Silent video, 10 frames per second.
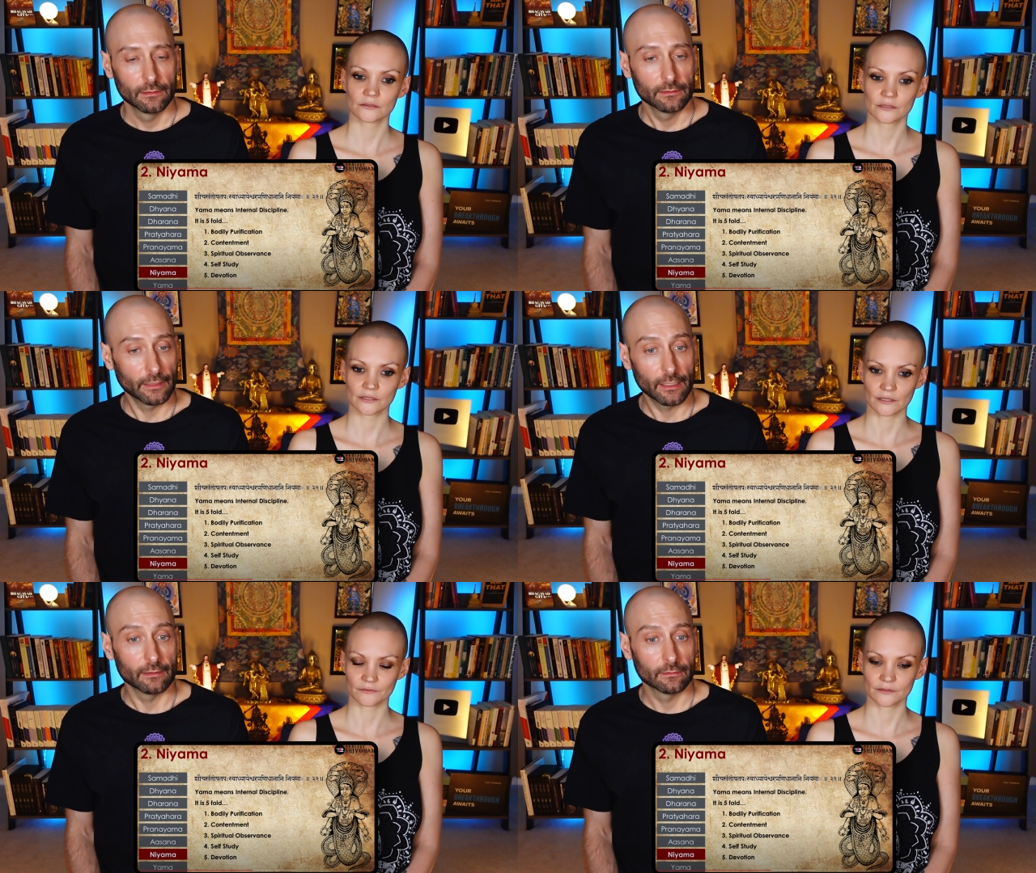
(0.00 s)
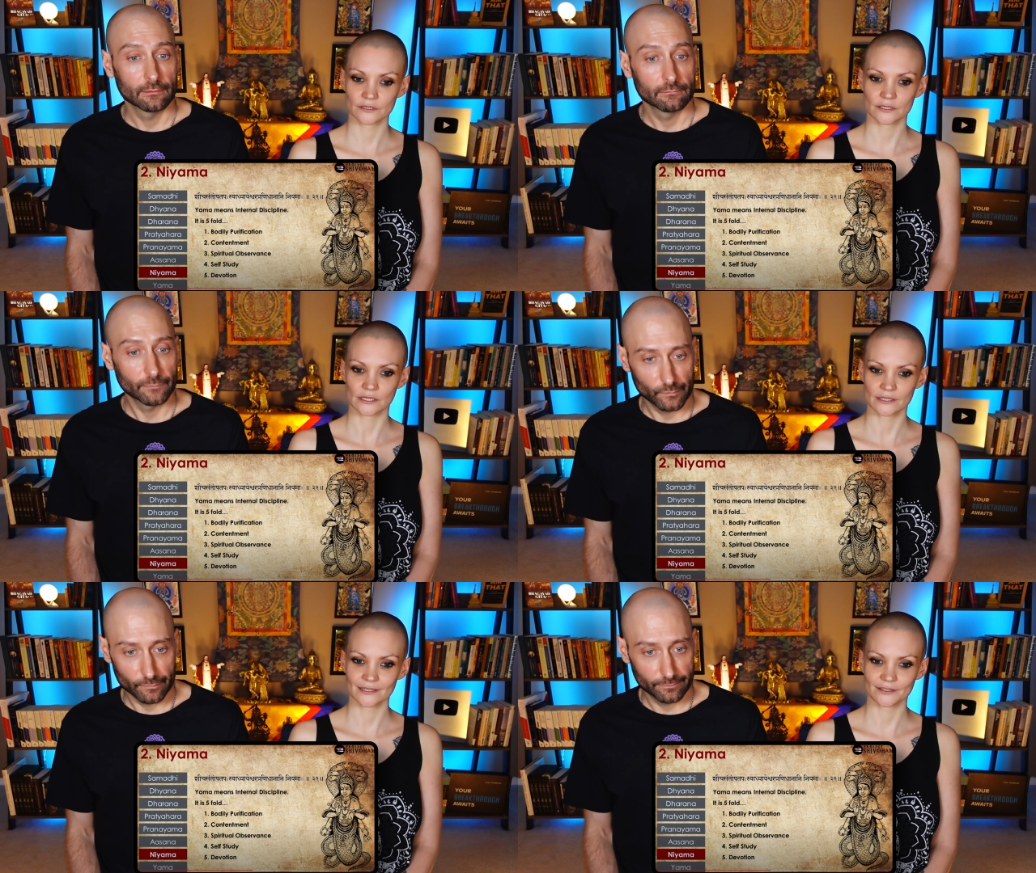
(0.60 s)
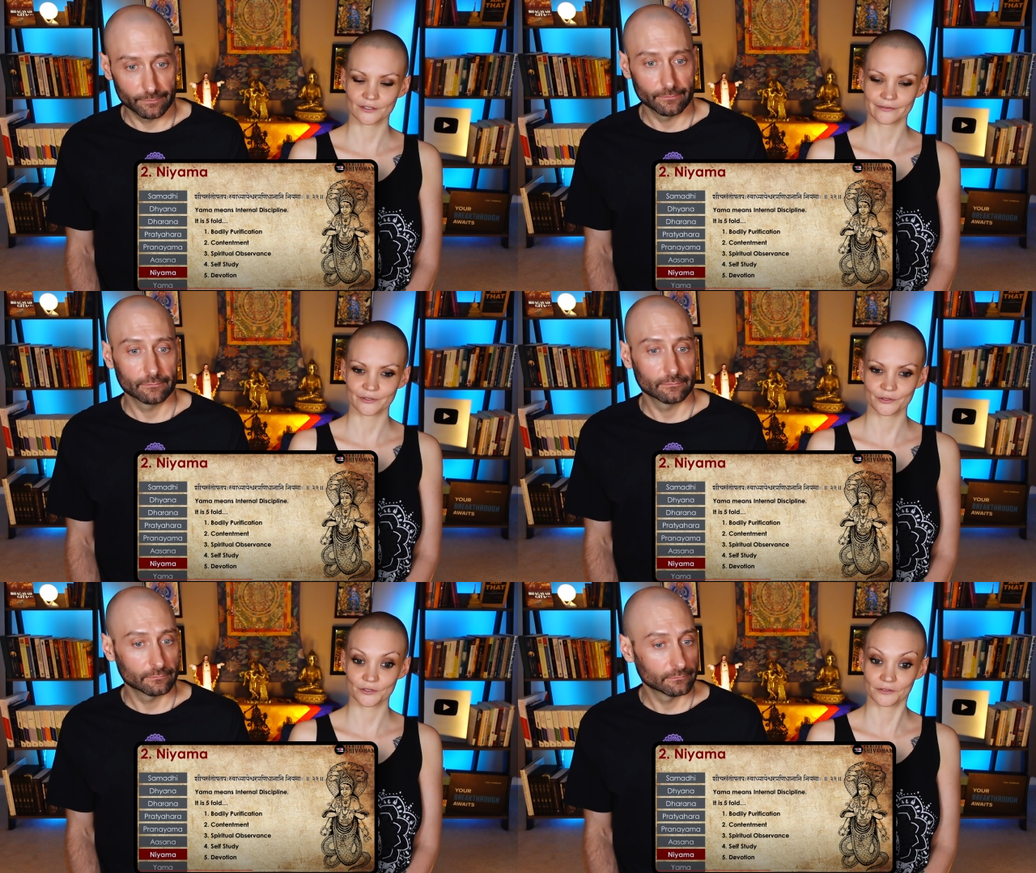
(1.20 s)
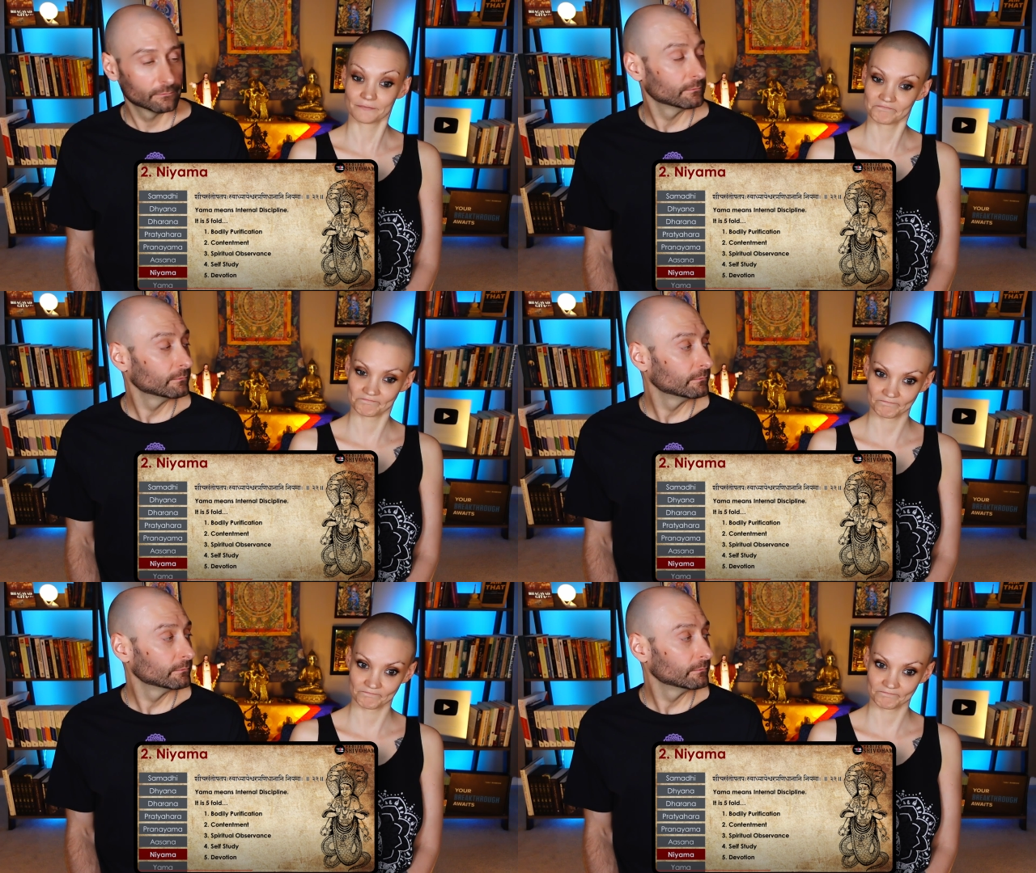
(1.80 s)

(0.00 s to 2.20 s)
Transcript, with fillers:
Speaker 1: Yeah. Study and devotion.